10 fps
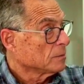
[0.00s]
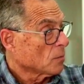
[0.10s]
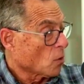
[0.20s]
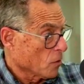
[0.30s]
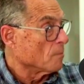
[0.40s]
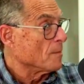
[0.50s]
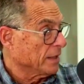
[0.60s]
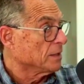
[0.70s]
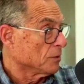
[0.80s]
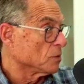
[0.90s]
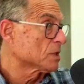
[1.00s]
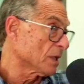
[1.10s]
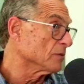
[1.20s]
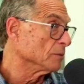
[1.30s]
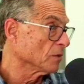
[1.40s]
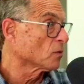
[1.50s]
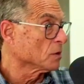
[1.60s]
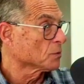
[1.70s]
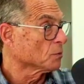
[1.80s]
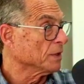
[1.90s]
although many did receive him, of
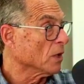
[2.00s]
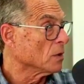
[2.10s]
course, we know,